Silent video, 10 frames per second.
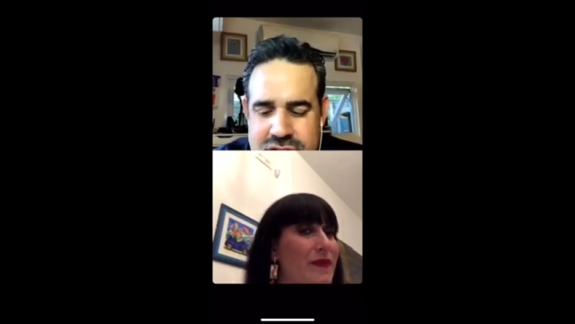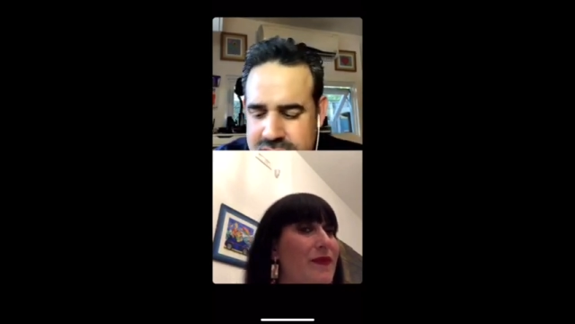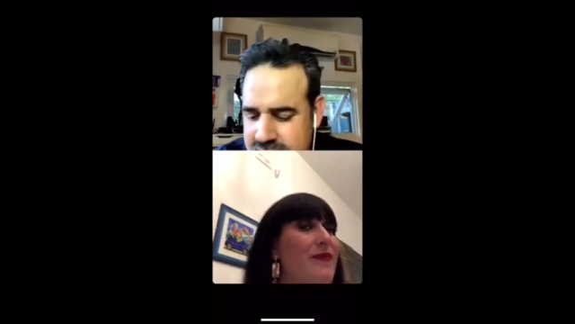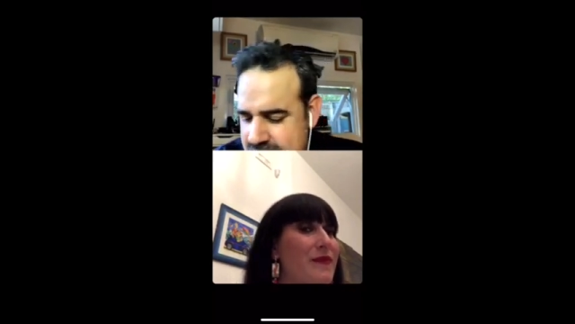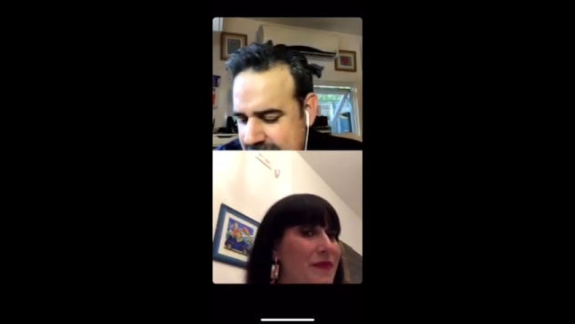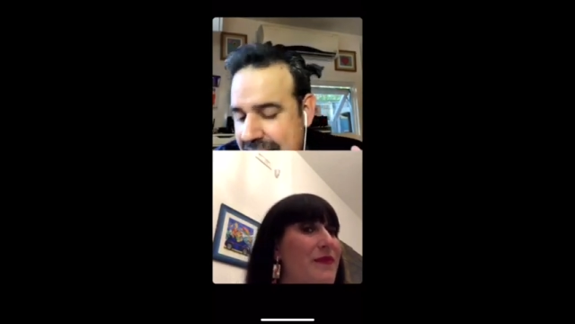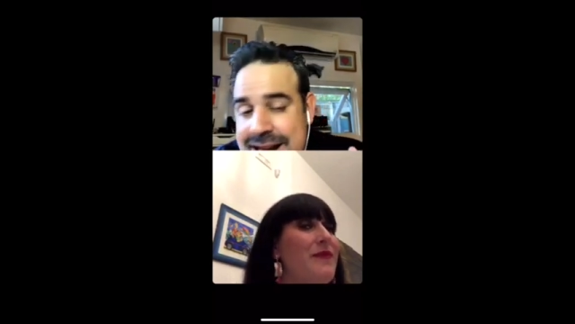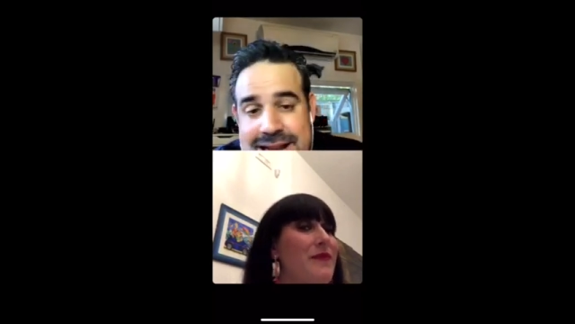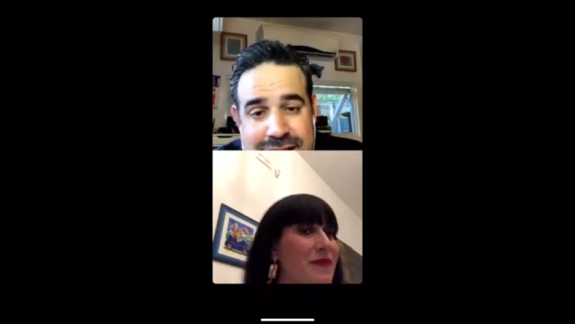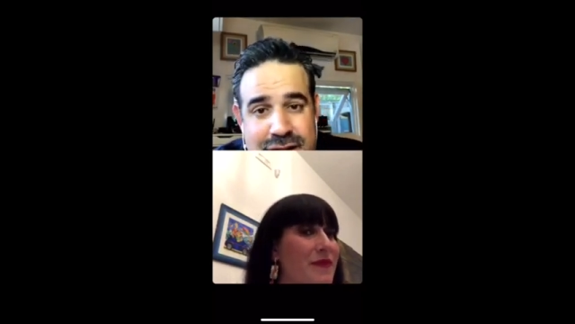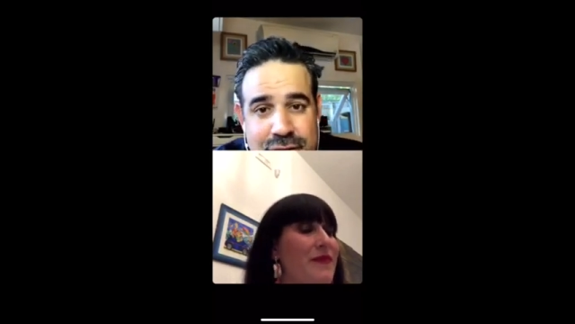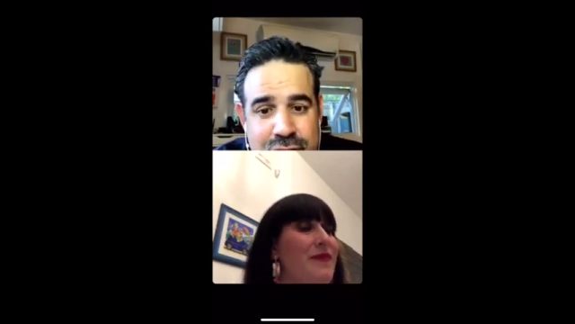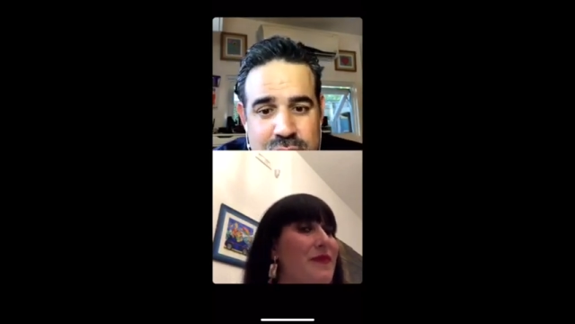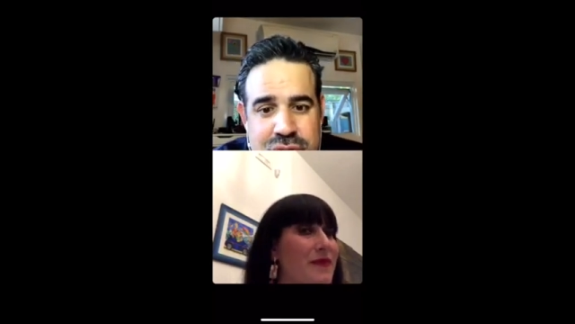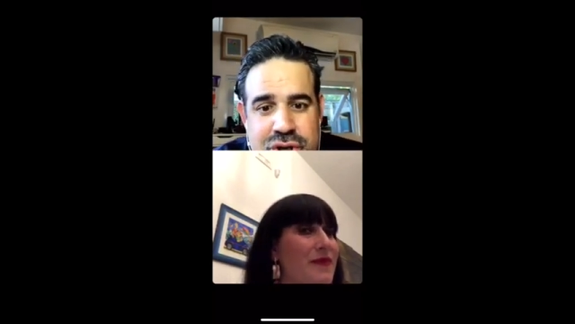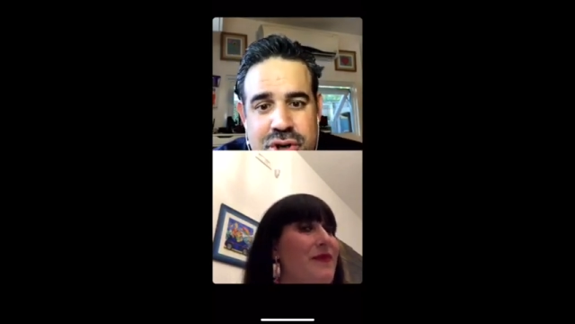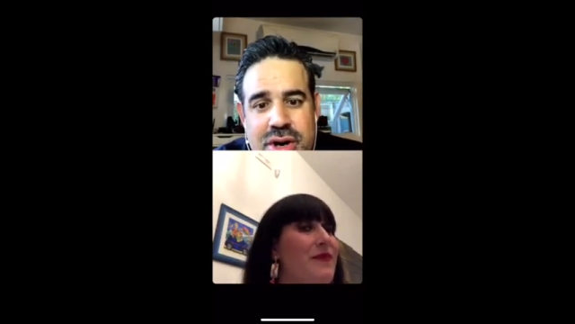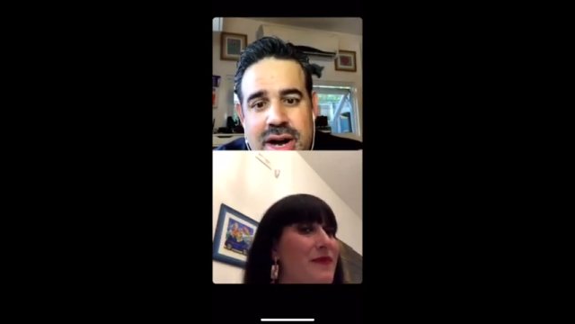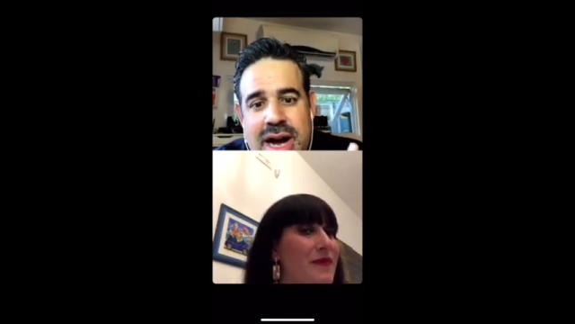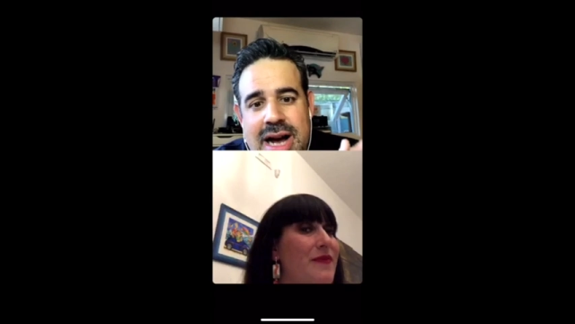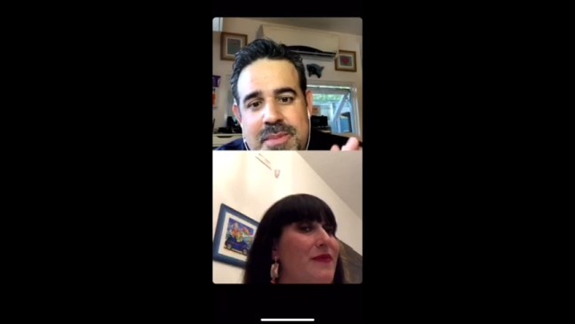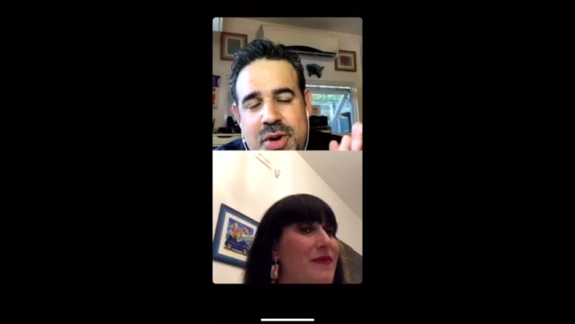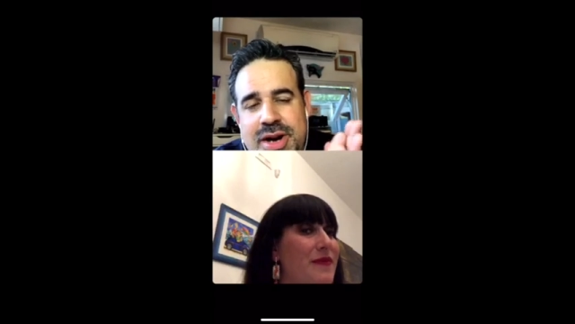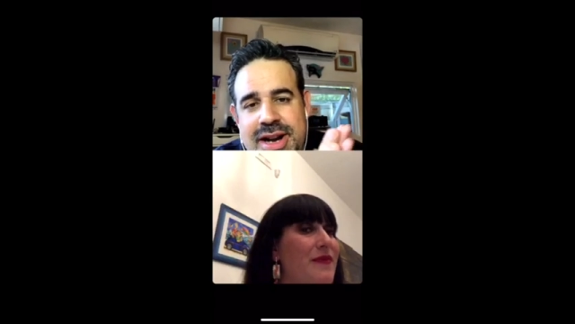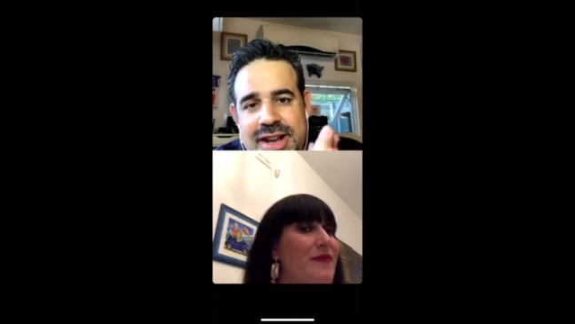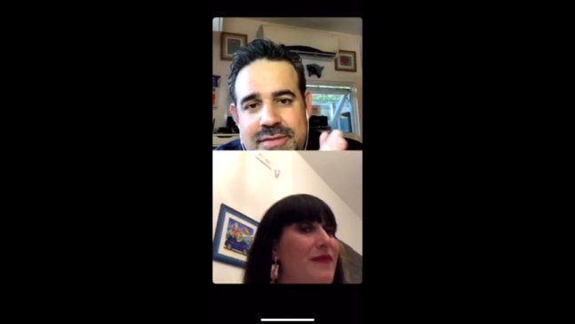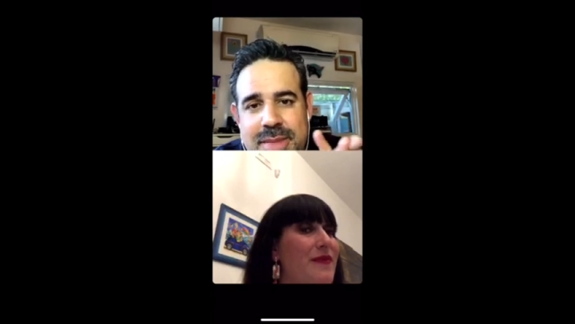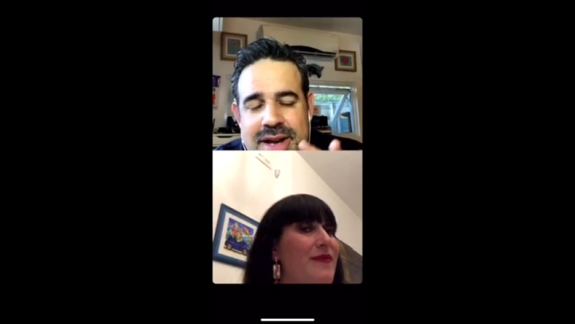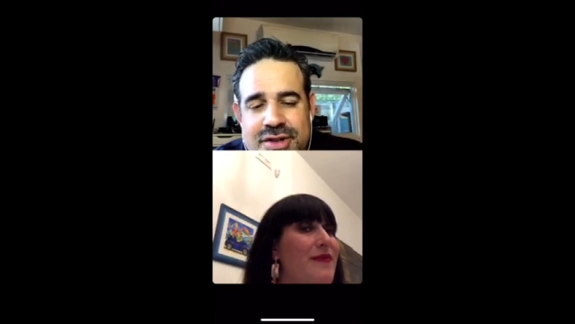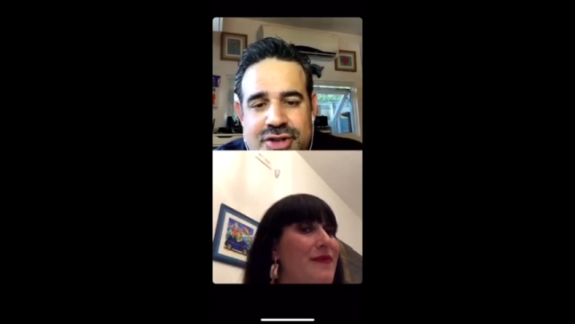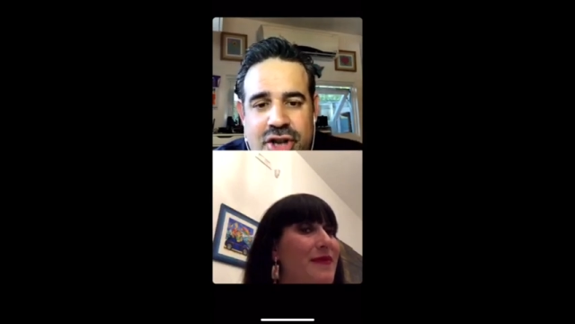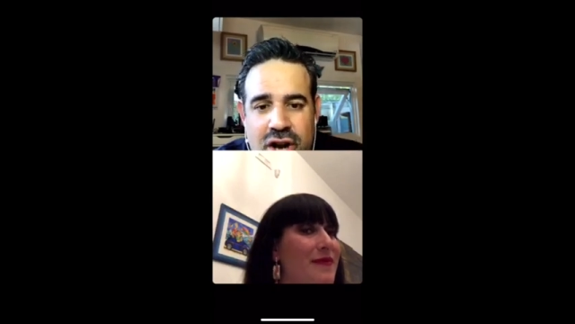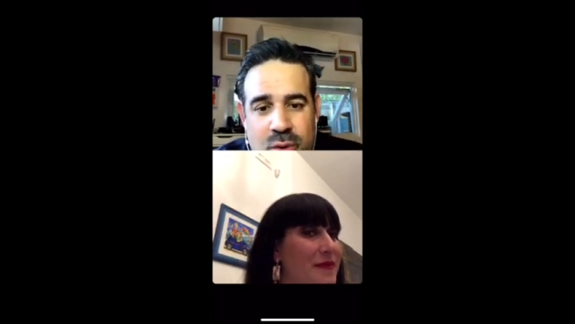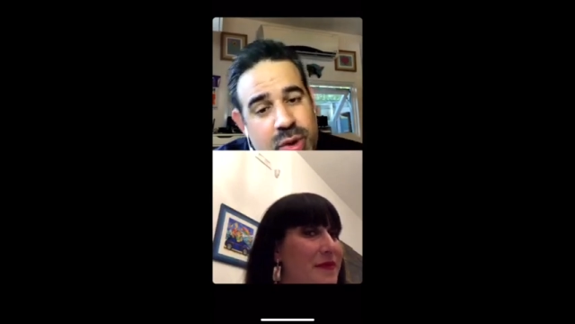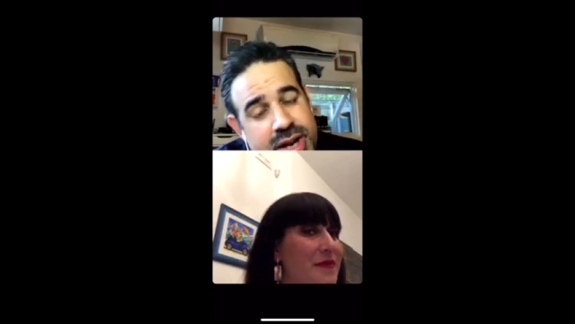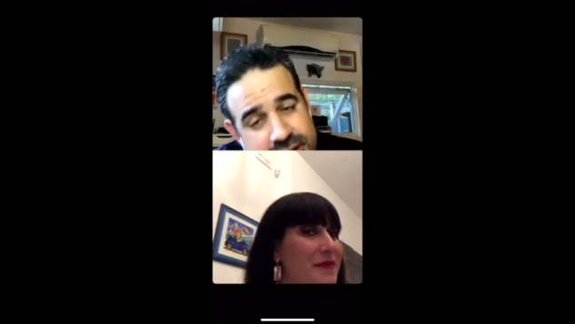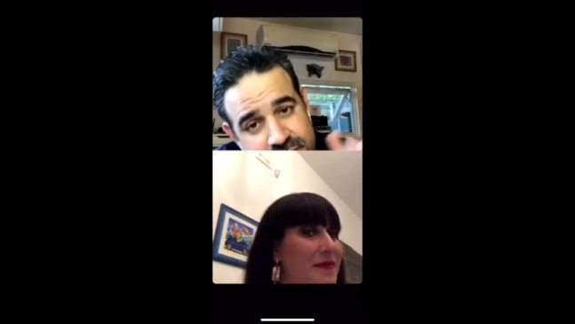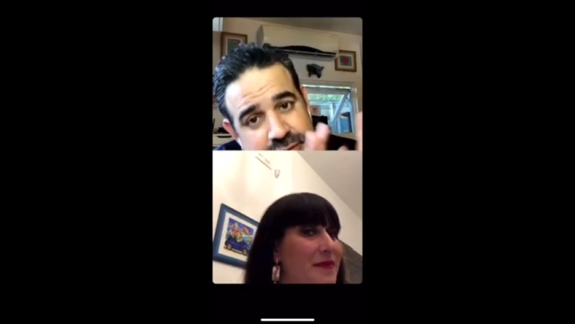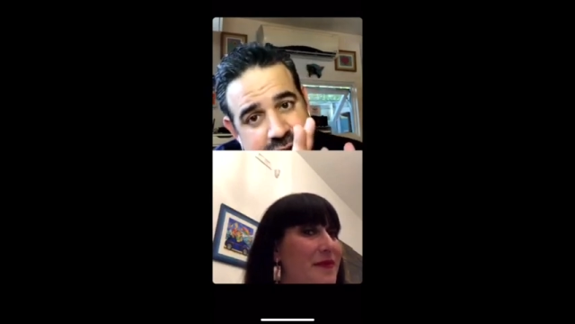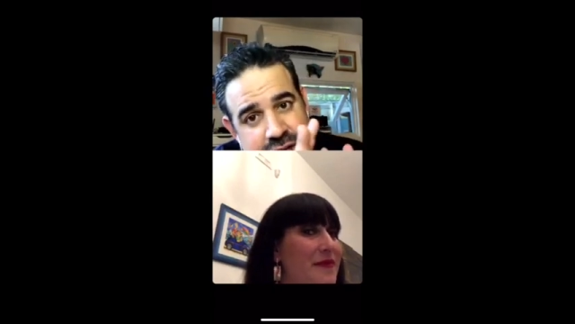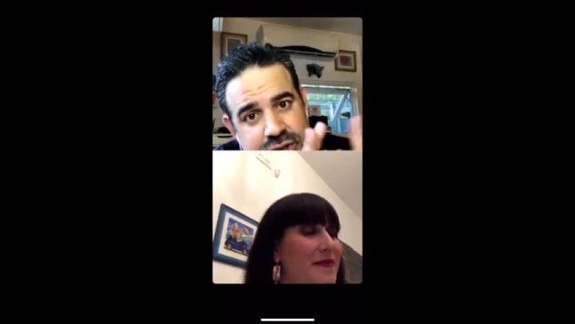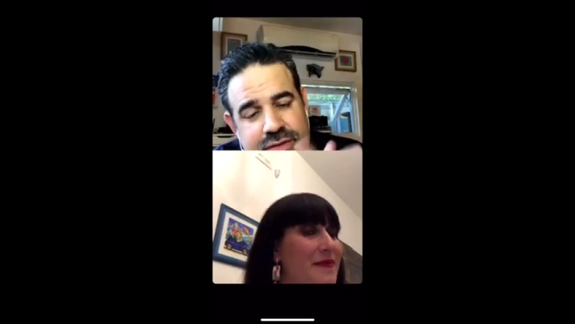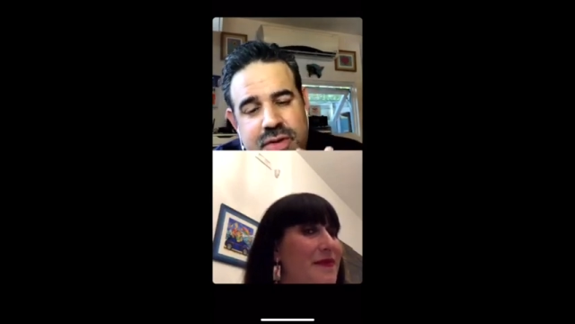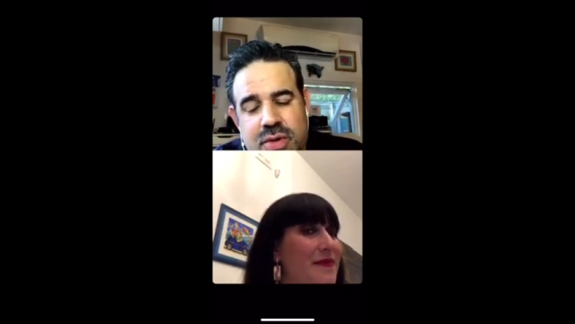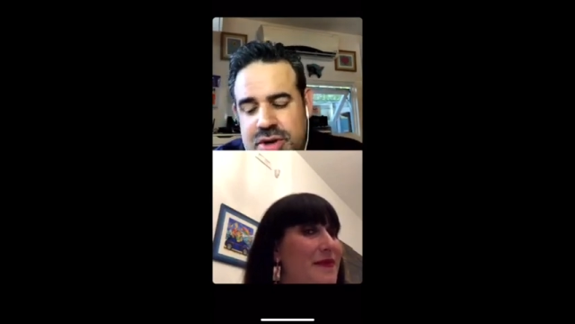Speaker 1: And in the future, I'm gonna give my son, when he's of age, of course,